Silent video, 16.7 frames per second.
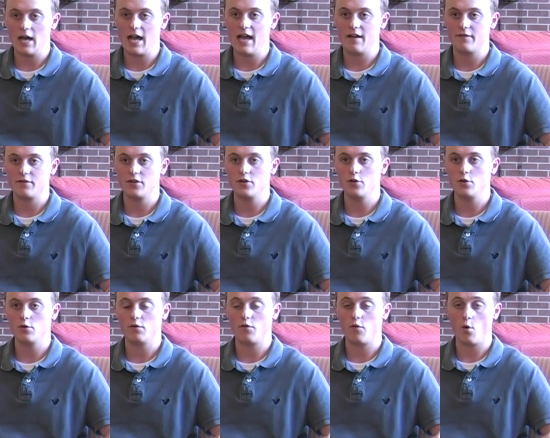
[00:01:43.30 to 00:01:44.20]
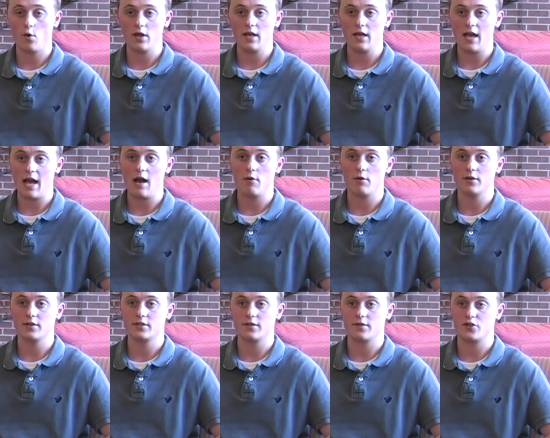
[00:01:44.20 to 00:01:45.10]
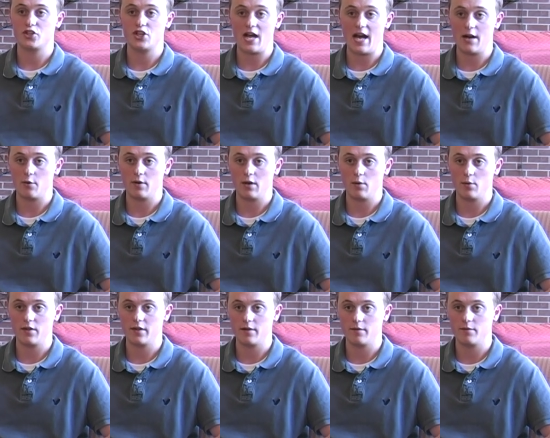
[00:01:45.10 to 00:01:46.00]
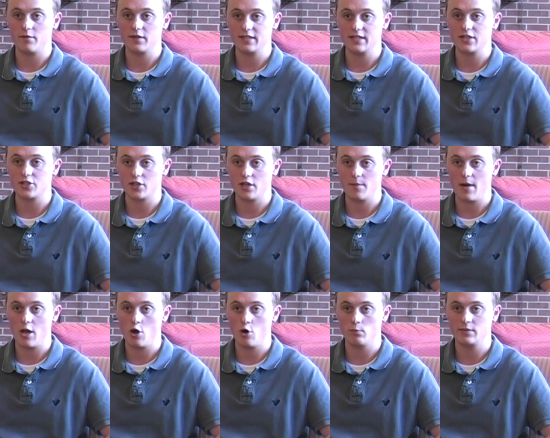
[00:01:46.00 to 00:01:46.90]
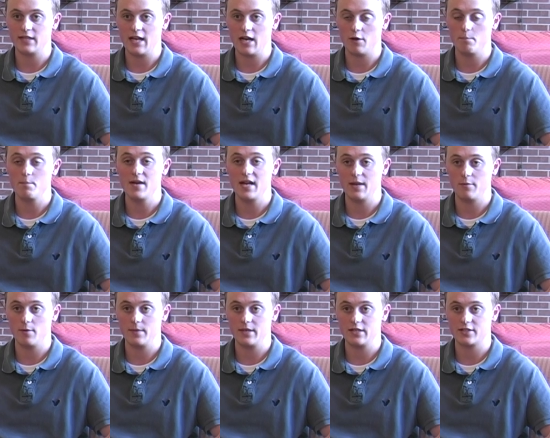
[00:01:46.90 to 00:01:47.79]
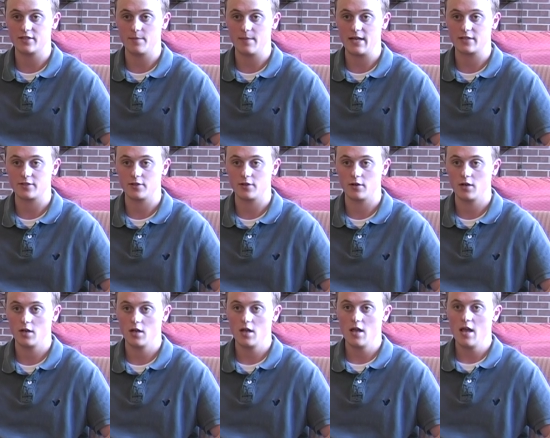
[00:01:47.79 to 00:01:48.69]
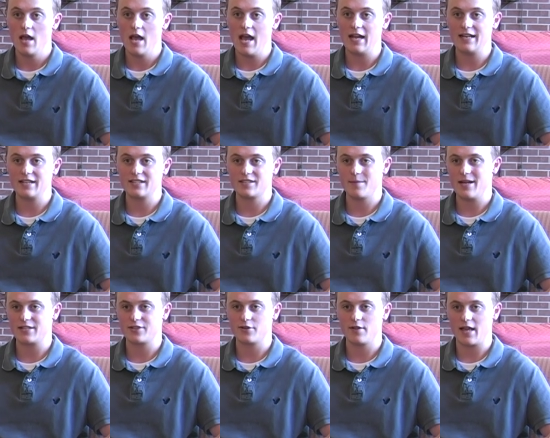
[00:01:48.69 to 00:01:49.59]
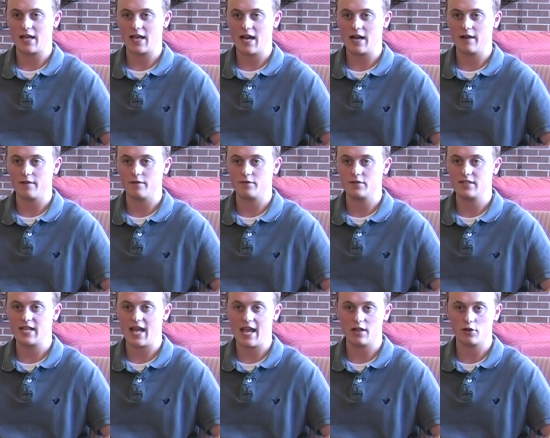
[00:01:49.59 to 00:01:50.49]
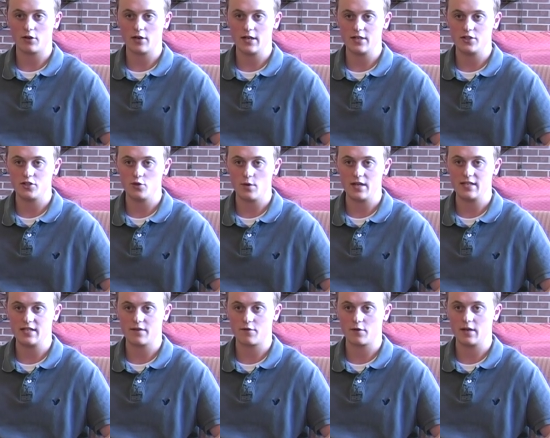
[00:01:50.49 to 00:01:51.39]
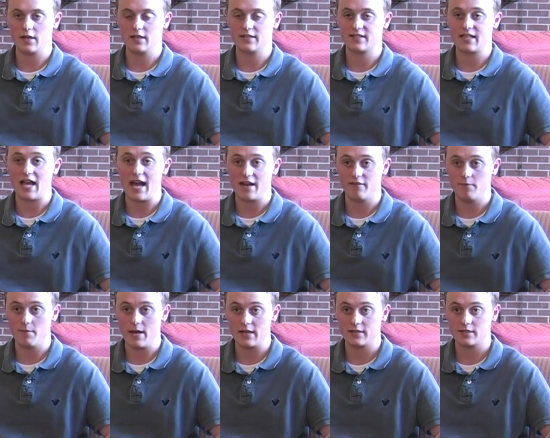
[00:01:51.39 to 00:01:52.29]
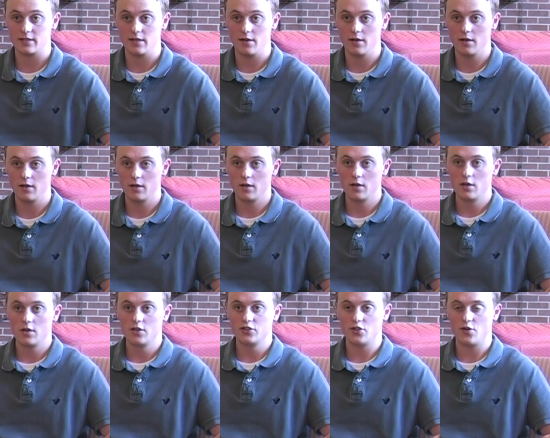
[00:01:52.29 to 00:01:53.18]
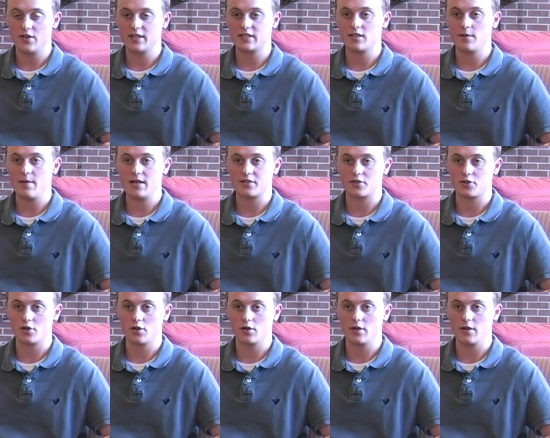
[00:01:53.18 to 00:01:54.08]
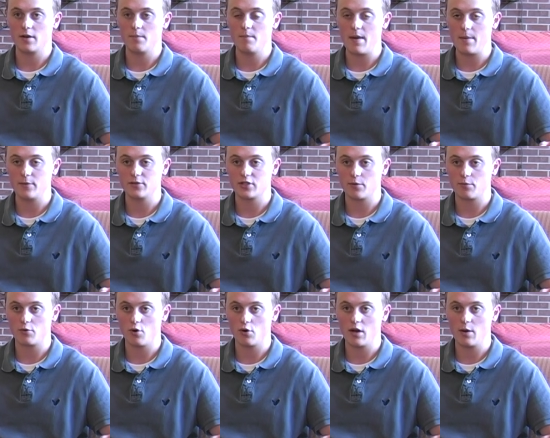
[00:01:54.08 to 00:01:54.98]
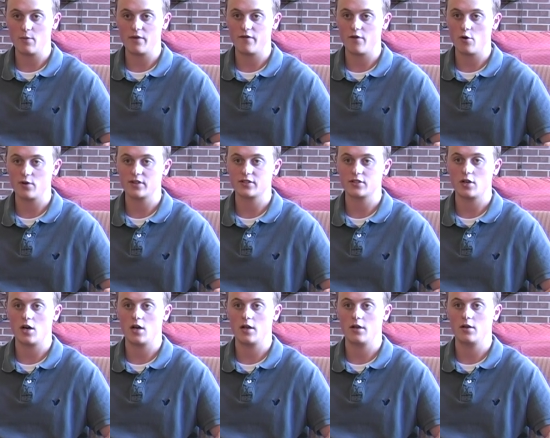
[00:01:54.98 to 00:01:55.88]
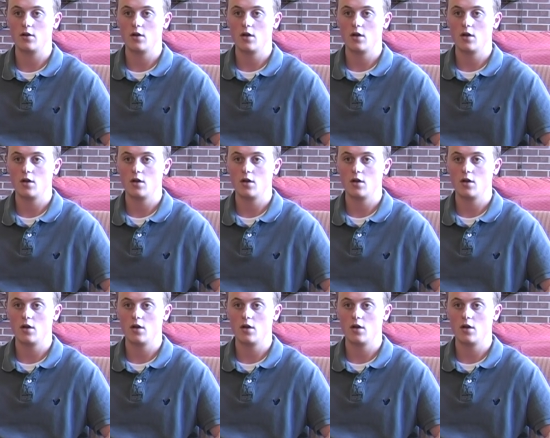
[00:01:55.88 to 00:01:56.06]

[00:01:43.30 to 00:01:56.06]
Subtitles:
have to do 40 hours of shadowing with a physician in my hometown minimum each semester. And each semester they kind of tailor it to a different side of medicine. So this semester, the members of the program, we focus on